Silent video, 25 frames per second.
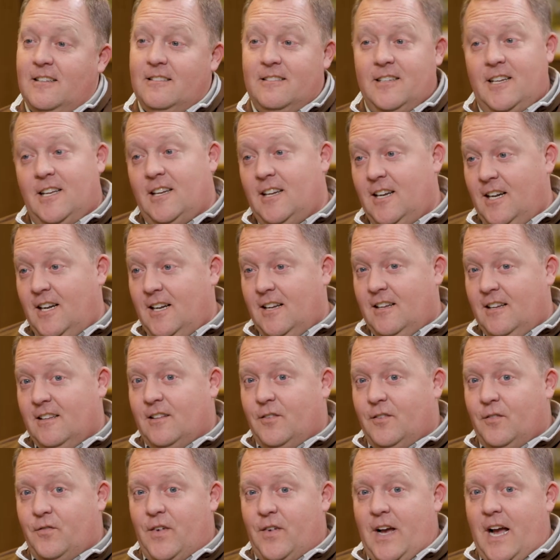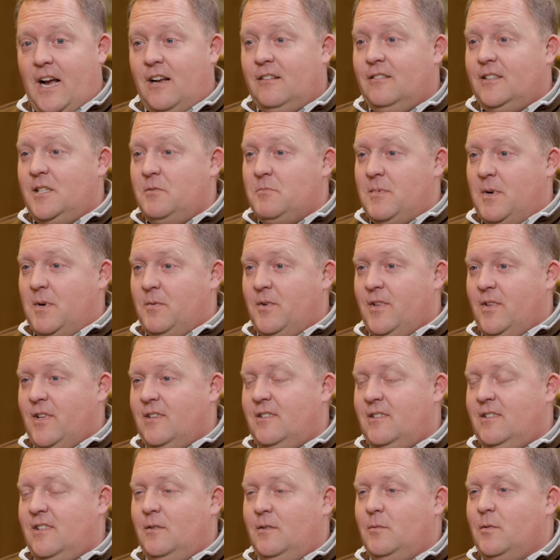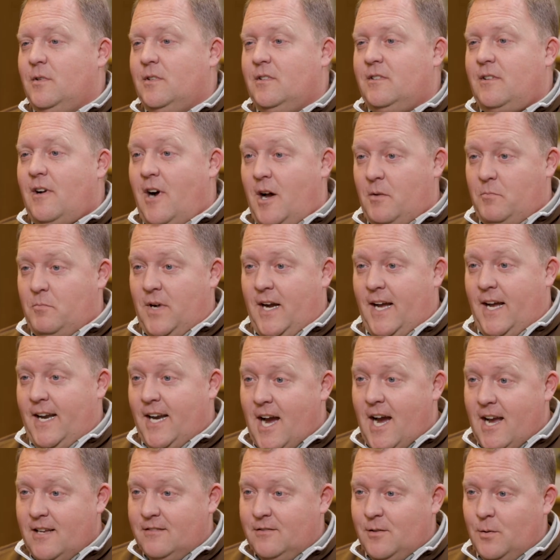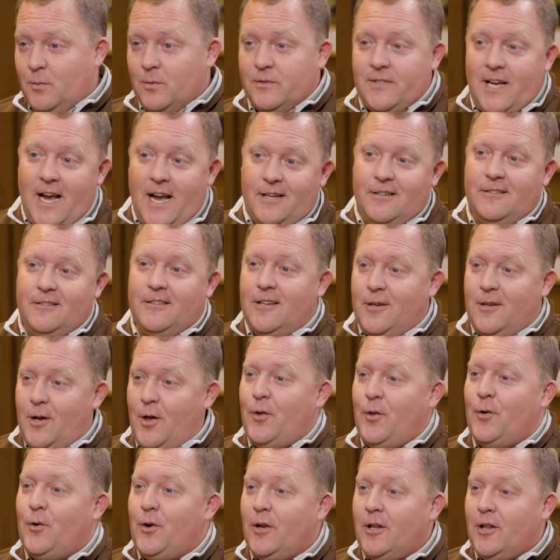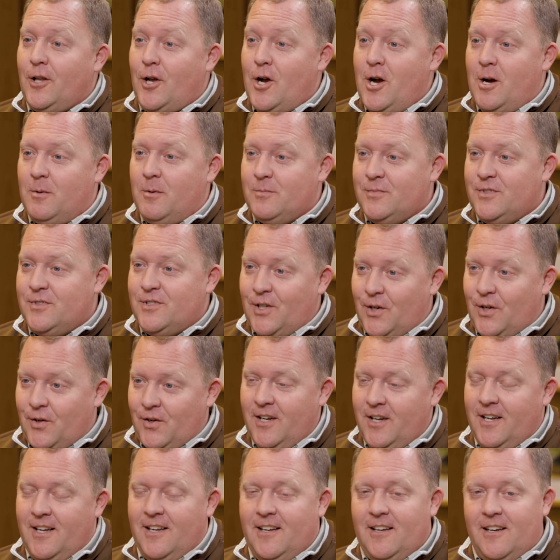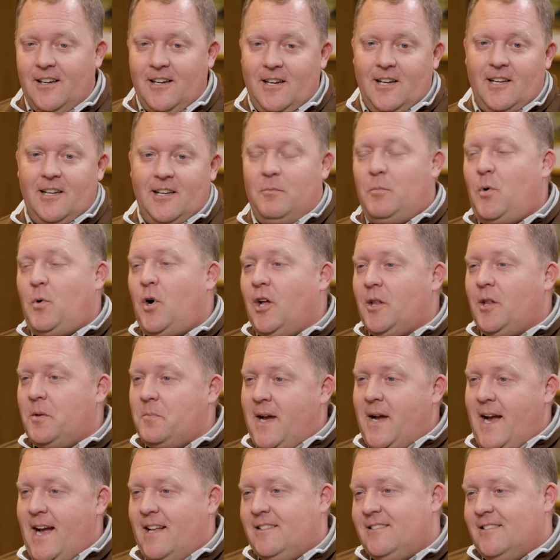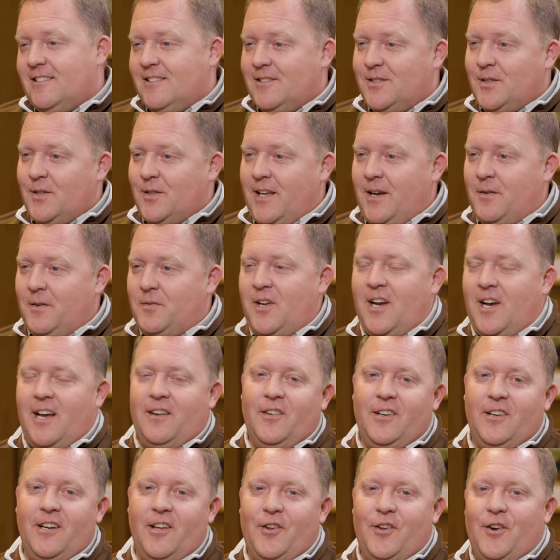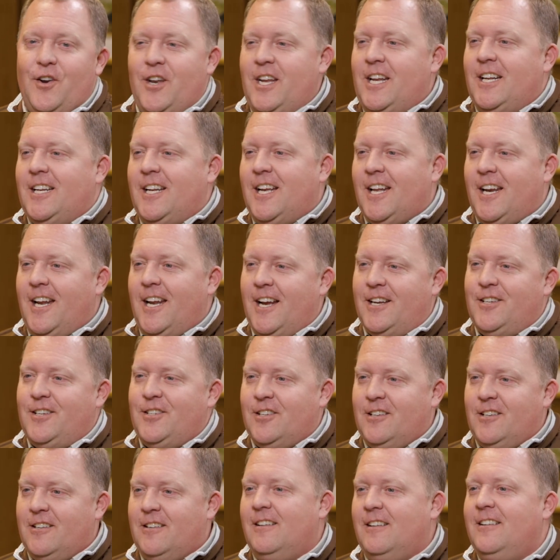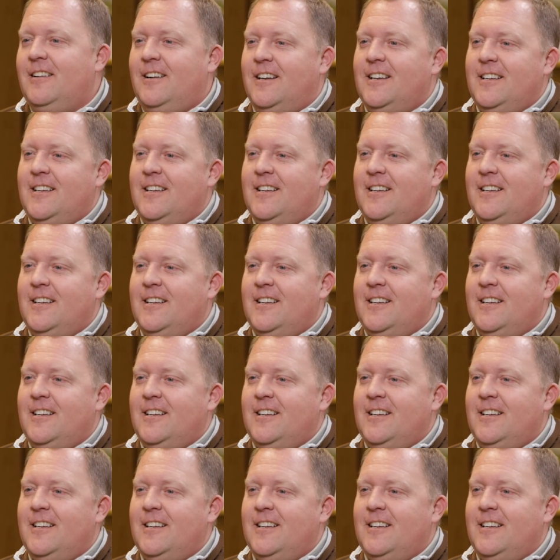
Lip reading: is that the faculty member that she was taught by in high school was actually another alum. So, Paula Matson. So that's kind of another neat connection to